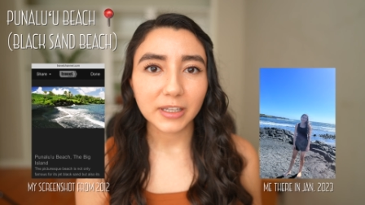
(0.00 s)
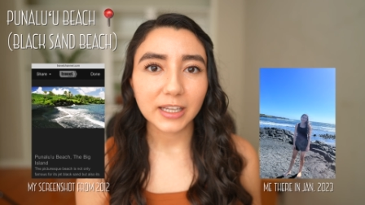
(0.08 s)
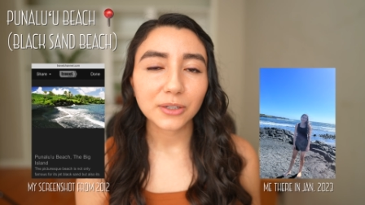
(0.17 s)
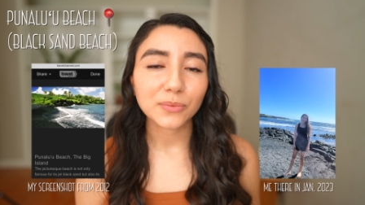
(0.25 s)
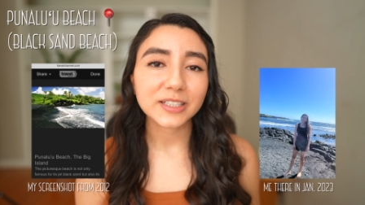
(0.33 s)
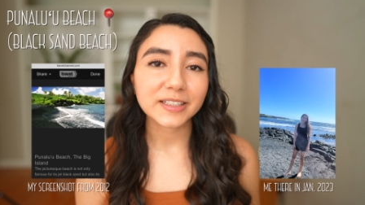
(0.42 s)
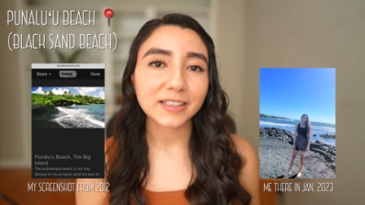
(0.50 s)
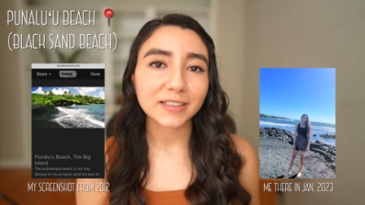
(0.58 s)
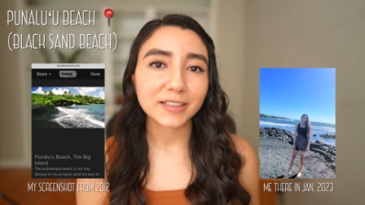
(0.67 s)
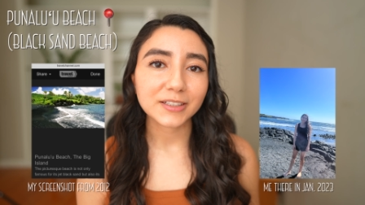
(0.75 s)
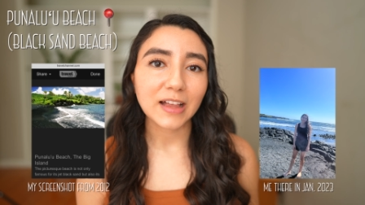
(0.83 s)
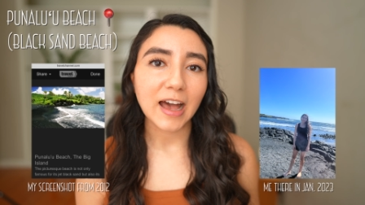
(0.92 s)
and it wasn't
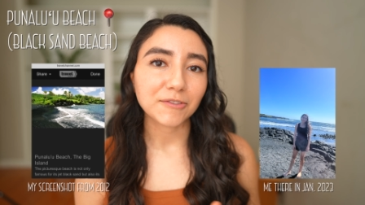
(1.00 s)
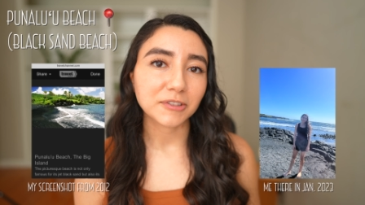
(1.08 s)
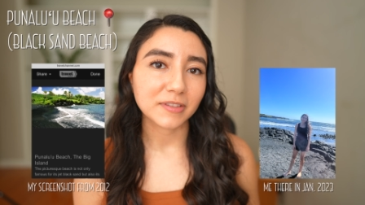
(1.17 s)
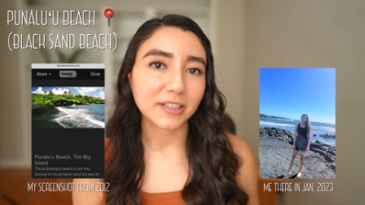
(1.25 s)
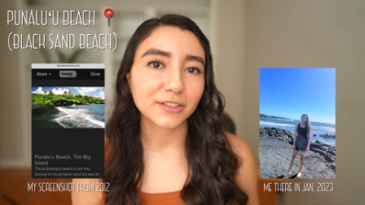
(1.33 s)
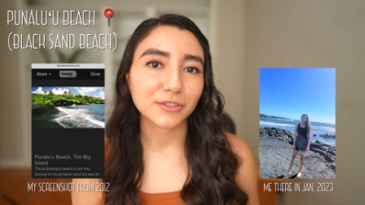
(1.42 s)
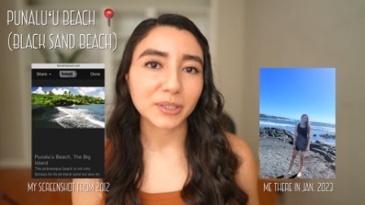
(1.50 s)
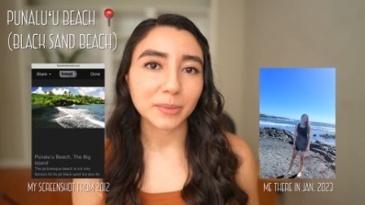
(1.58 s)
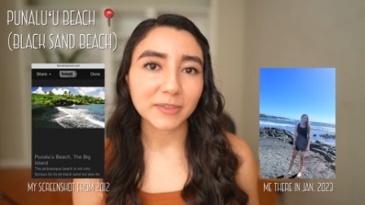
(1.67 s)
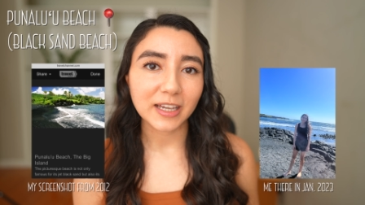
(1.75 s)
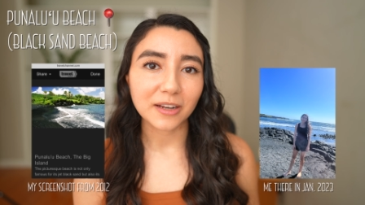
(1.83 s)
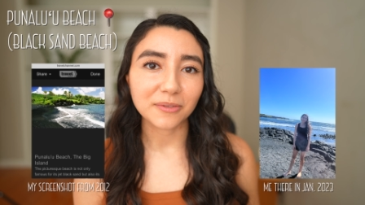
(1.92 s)
until after this
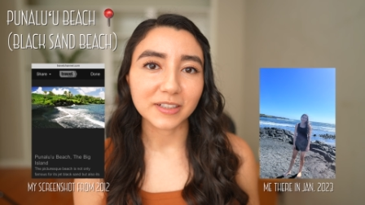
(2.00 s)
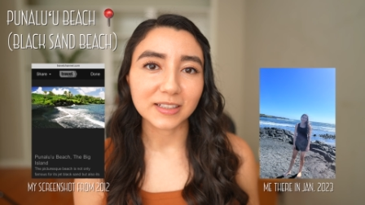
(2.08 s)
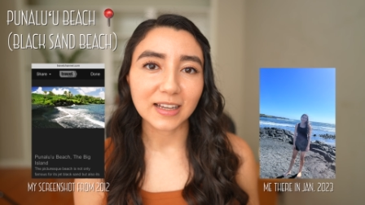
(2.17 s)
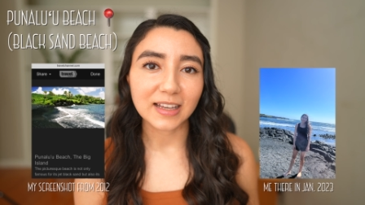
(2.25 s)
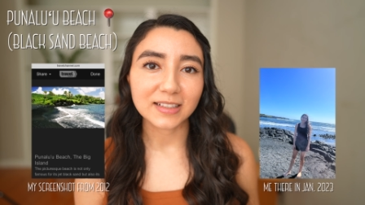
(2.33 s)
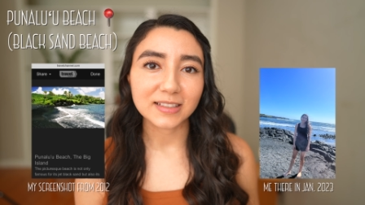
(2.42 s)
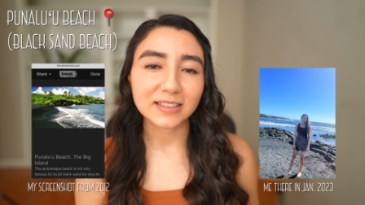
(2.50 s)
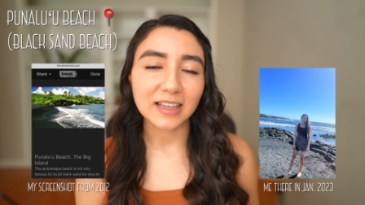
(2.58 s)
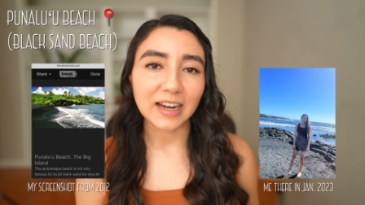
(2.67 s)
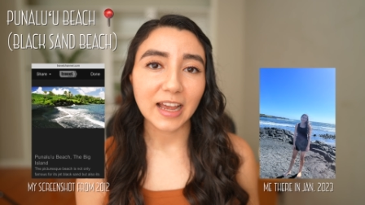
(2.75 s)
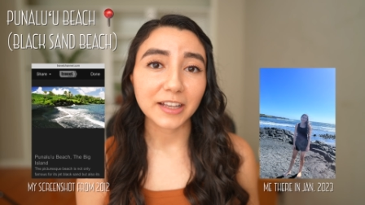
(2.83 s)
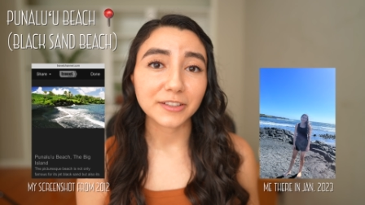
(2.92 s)
trip that I realized
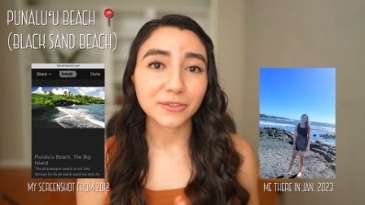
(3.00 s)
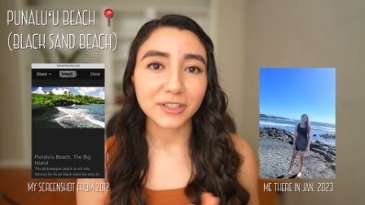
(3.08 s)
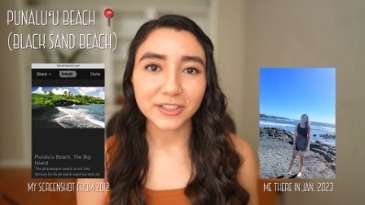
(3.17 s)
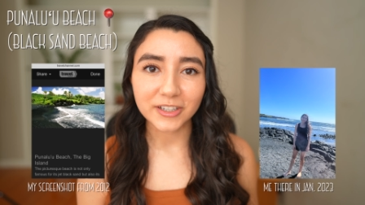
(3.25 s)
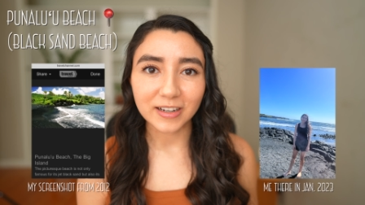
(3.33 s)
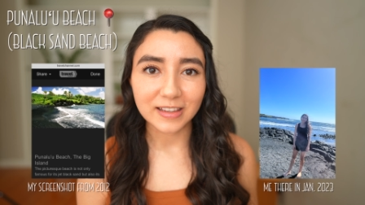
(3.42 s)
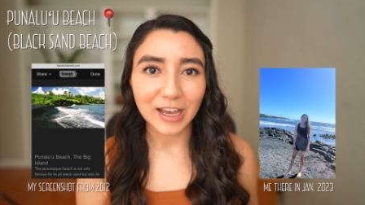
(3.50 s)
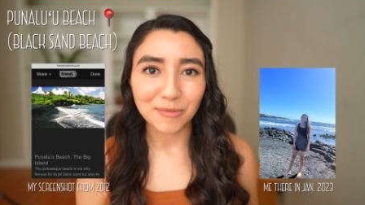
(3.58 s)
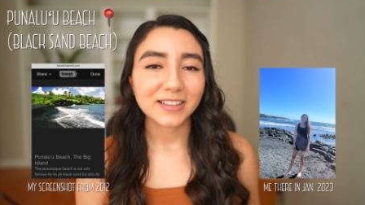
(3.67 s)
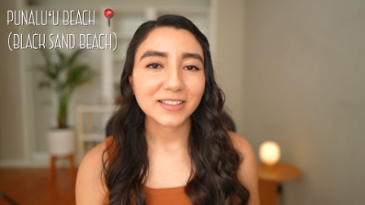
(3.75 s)
that I had screenshotted that.